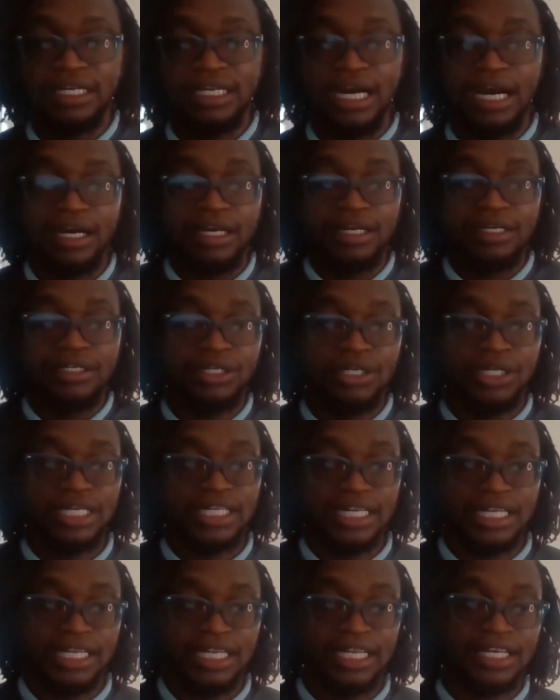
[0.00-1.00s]
Now, you
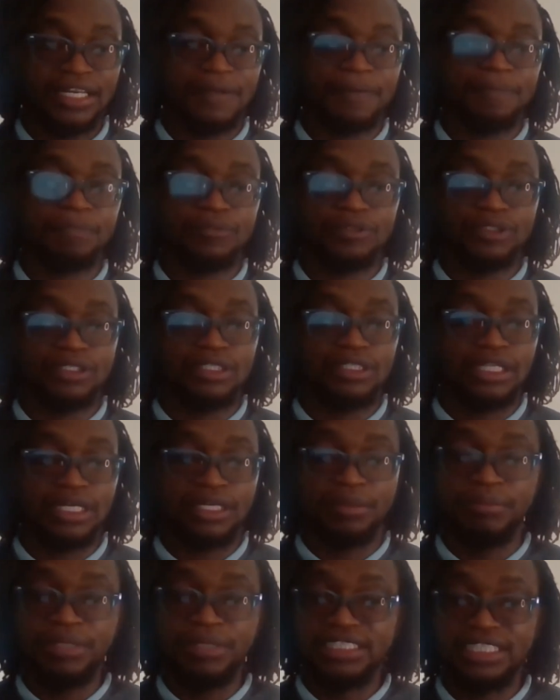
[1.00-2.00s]
look at it here. The
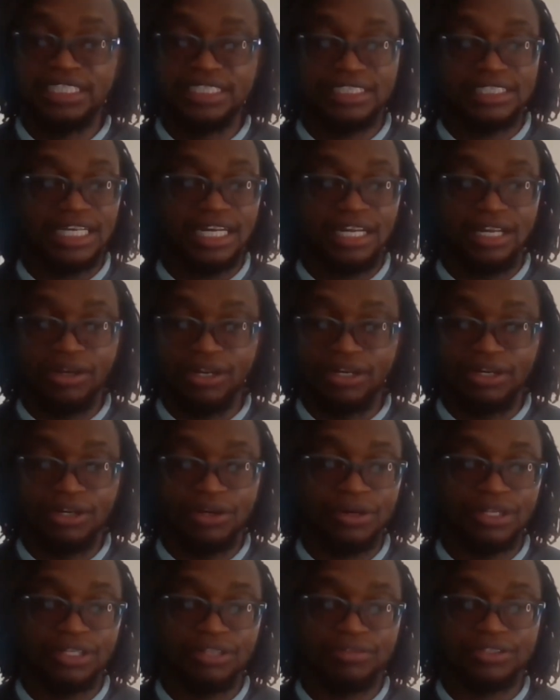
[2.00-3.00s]
commissions are a lot
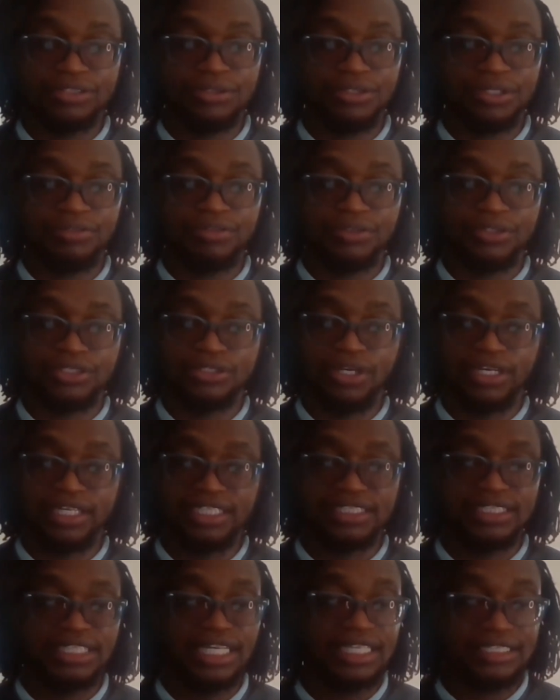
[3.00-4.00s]
lower on the Victoria Falls
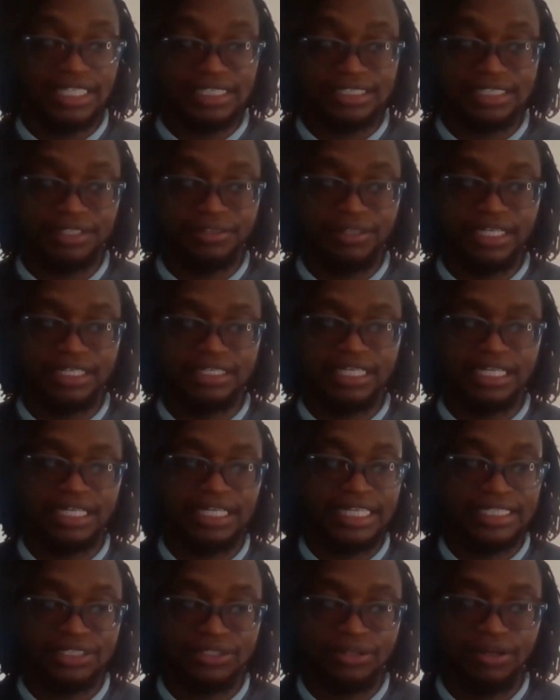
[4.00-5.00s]
Stock Exchange. That's a great
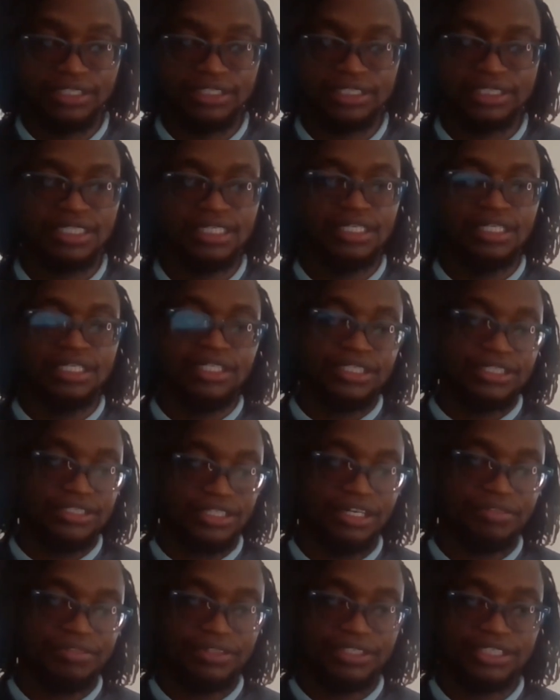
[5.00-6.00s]
thing. Less cost.
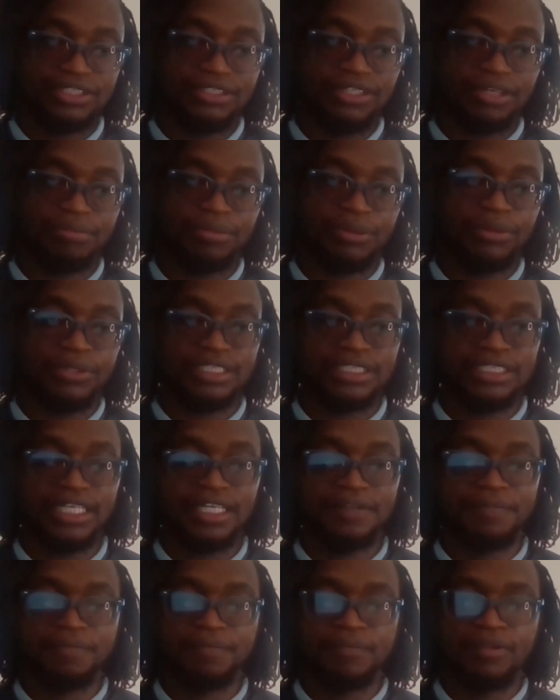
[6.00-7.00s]
Sorry for the stockbrokers
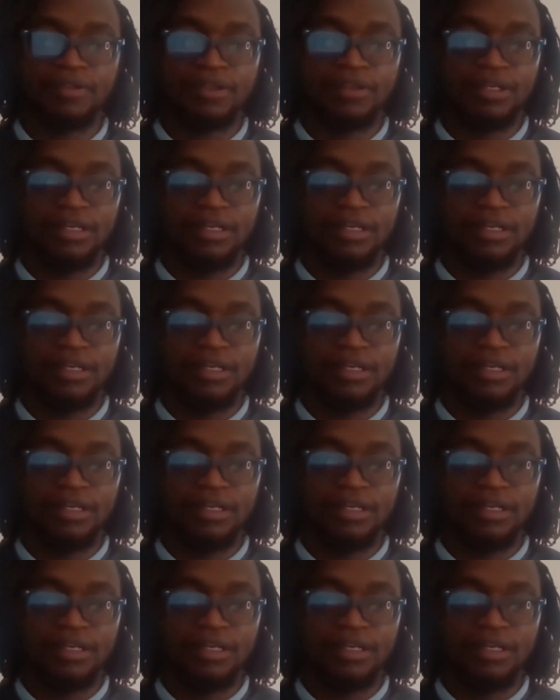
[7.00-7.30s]
there.